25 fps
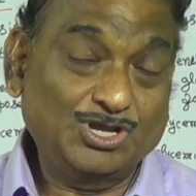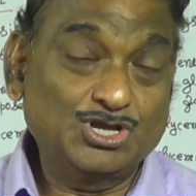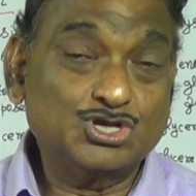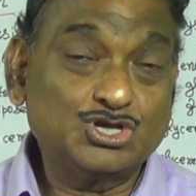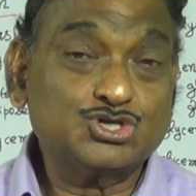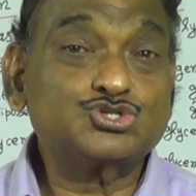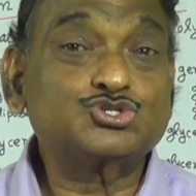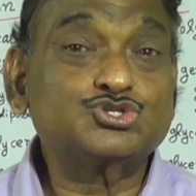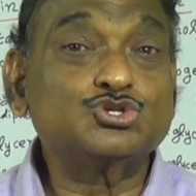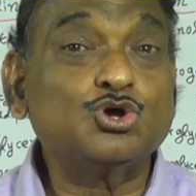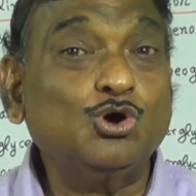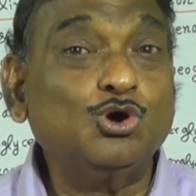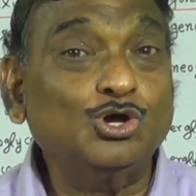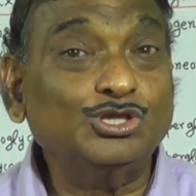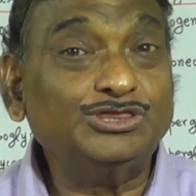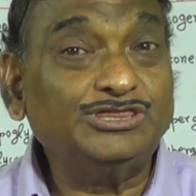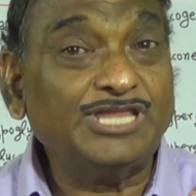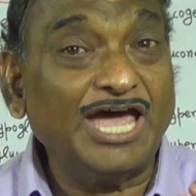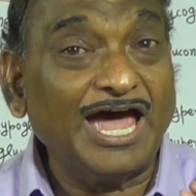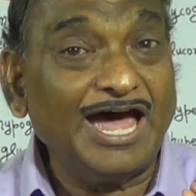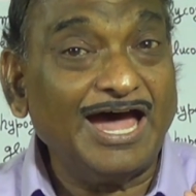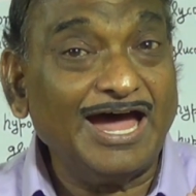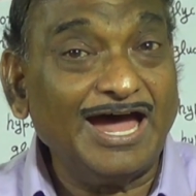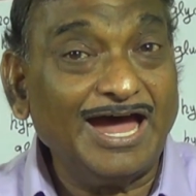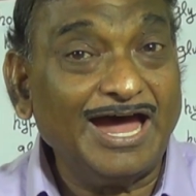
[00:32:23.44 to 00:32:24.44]
so
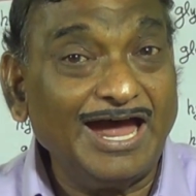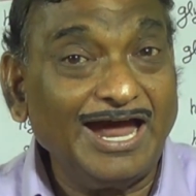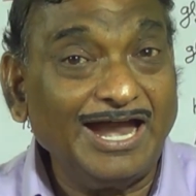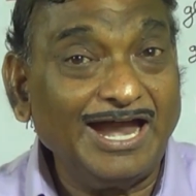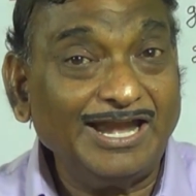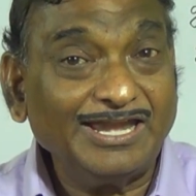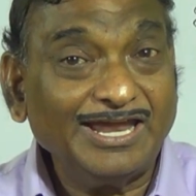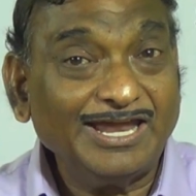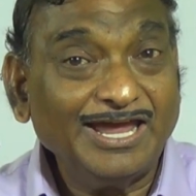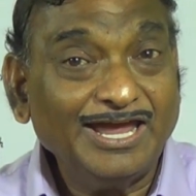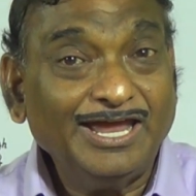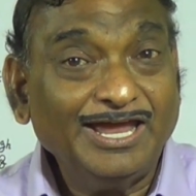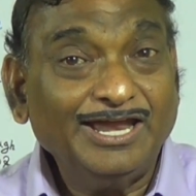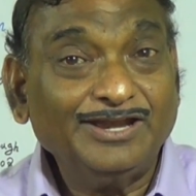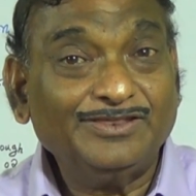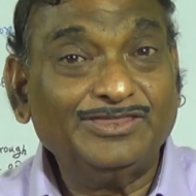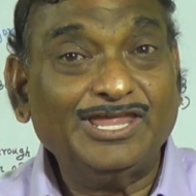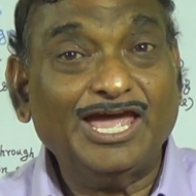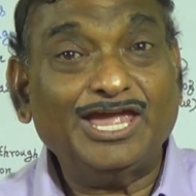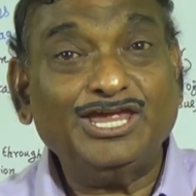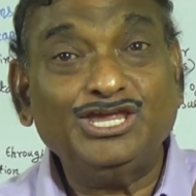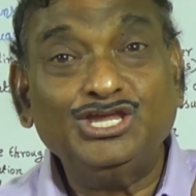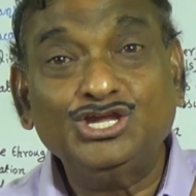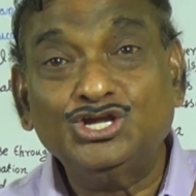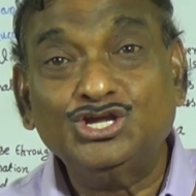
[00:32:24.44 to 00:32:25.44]
that the
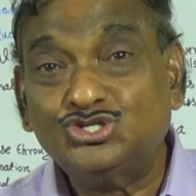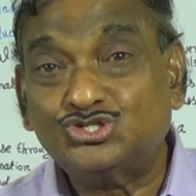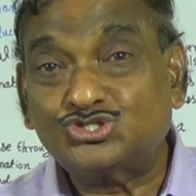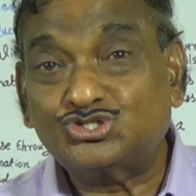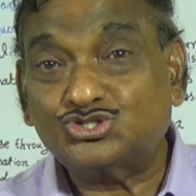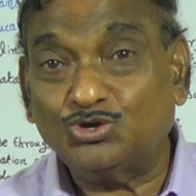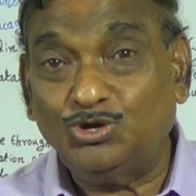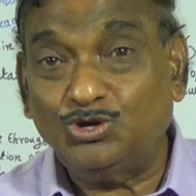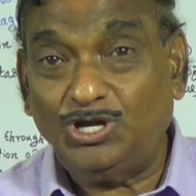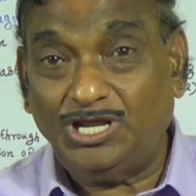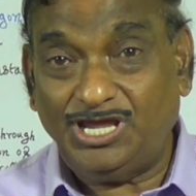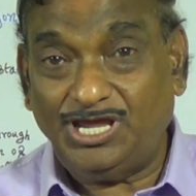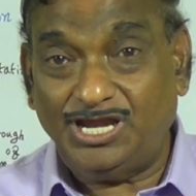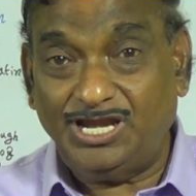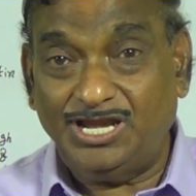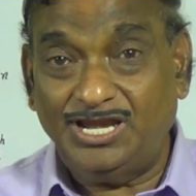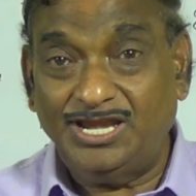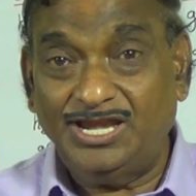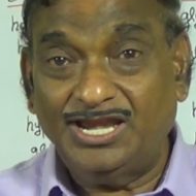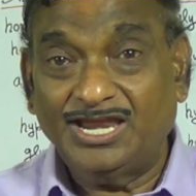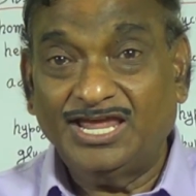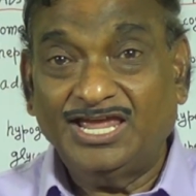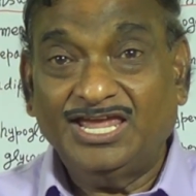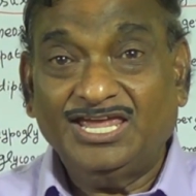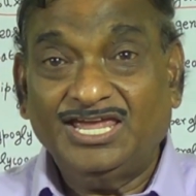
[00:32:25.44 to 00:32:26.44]

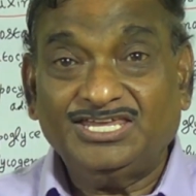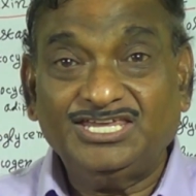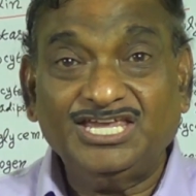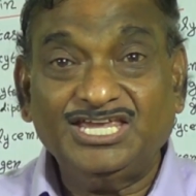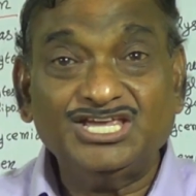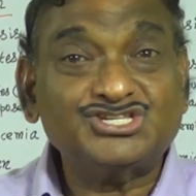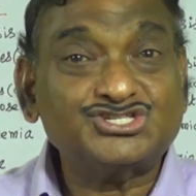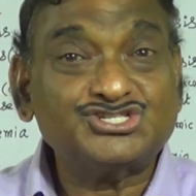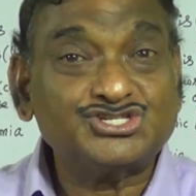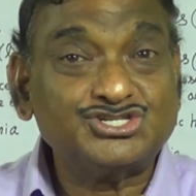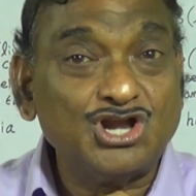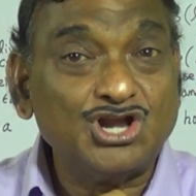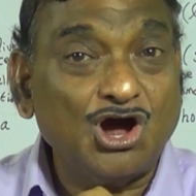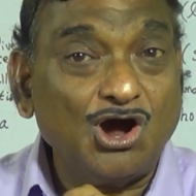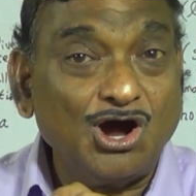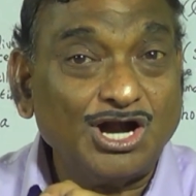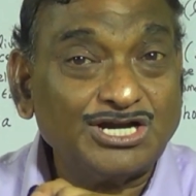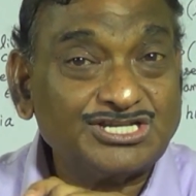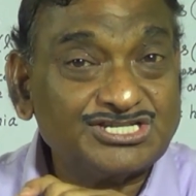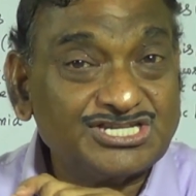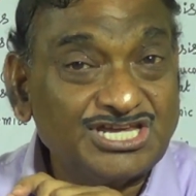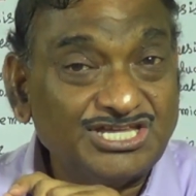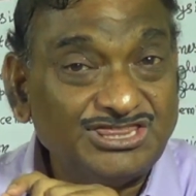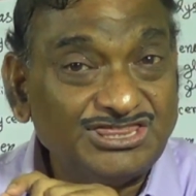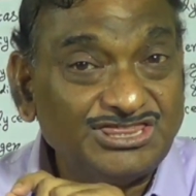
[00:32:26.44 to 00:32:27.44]
insulin is
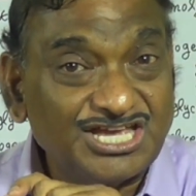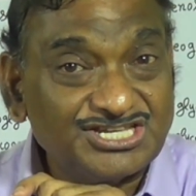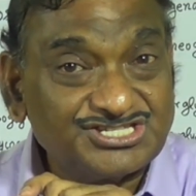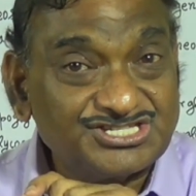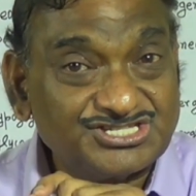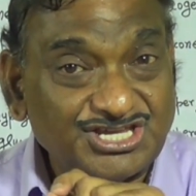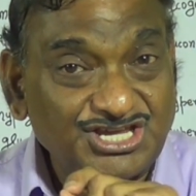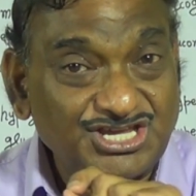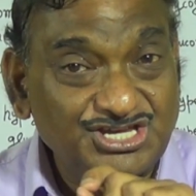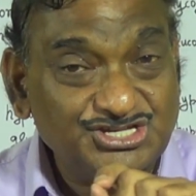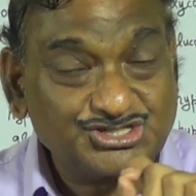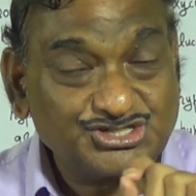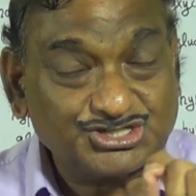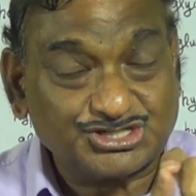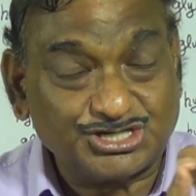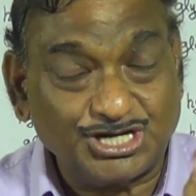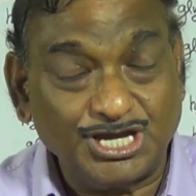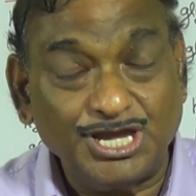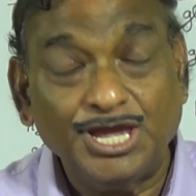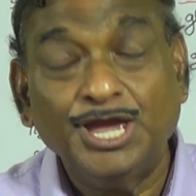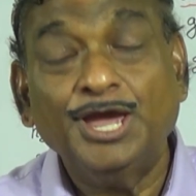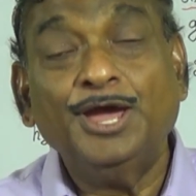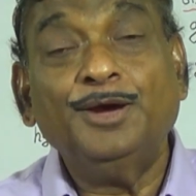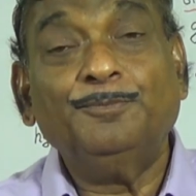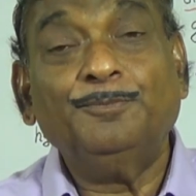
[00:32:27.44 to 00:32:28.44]
not synthesized
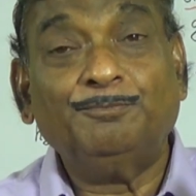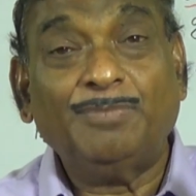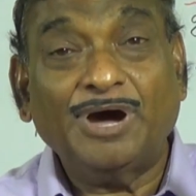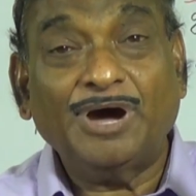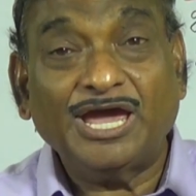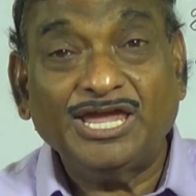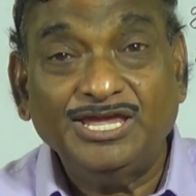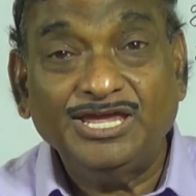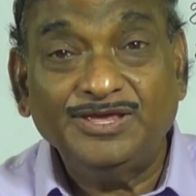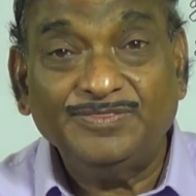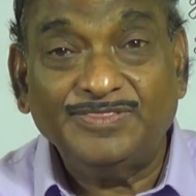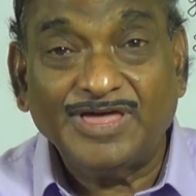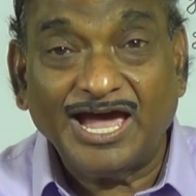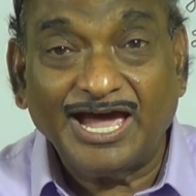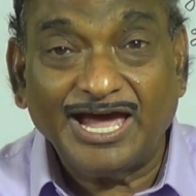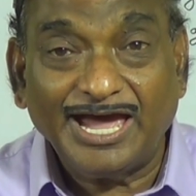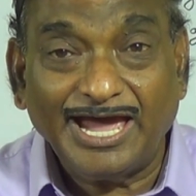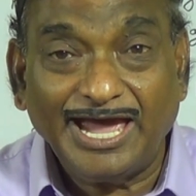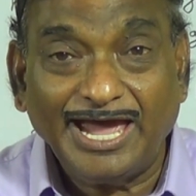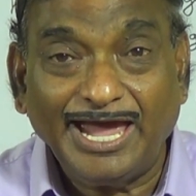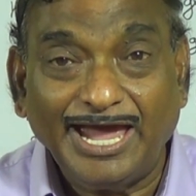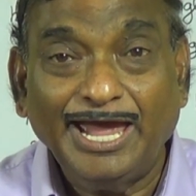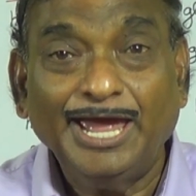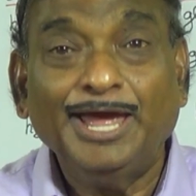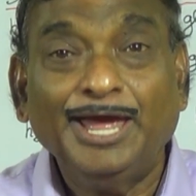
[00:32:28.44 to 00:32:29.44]
by
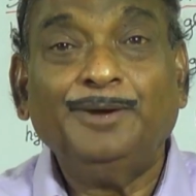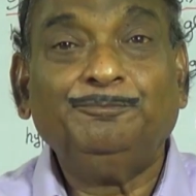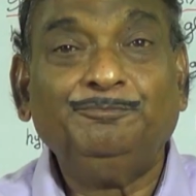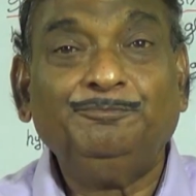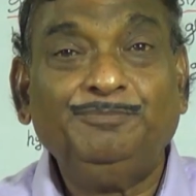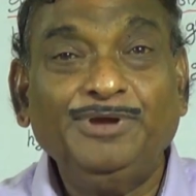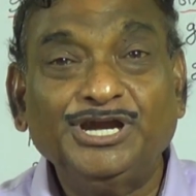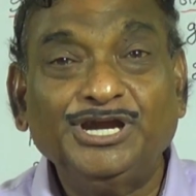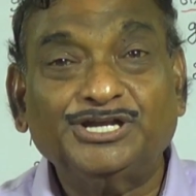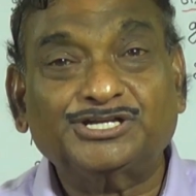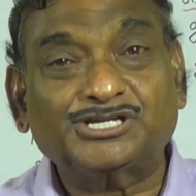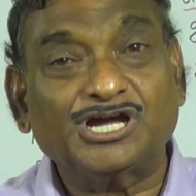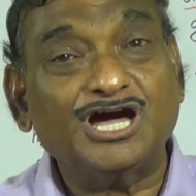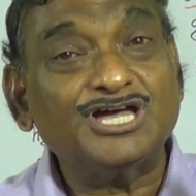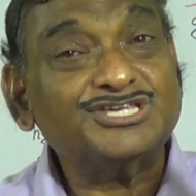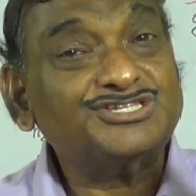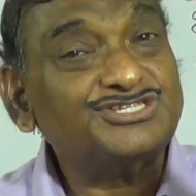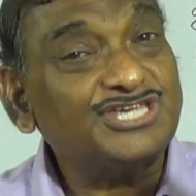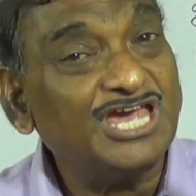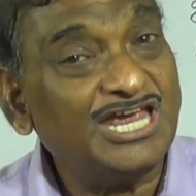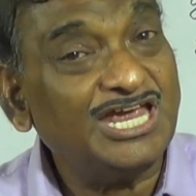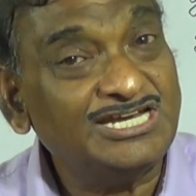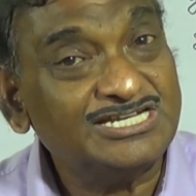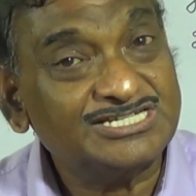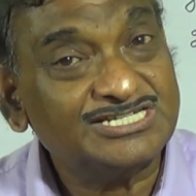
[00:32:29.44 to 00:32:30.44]
the beta
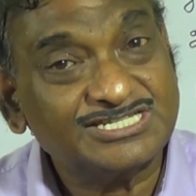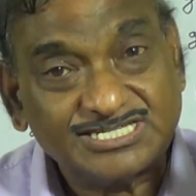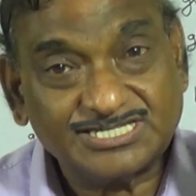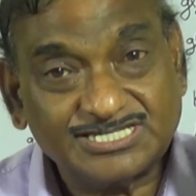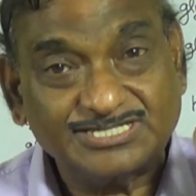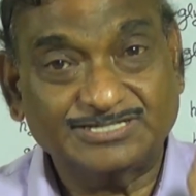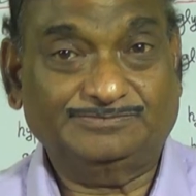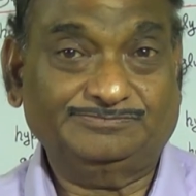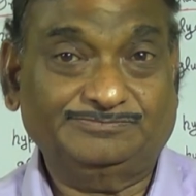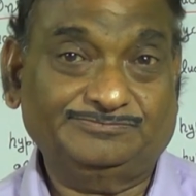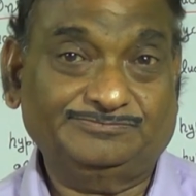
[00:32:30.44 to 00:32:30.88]
cells.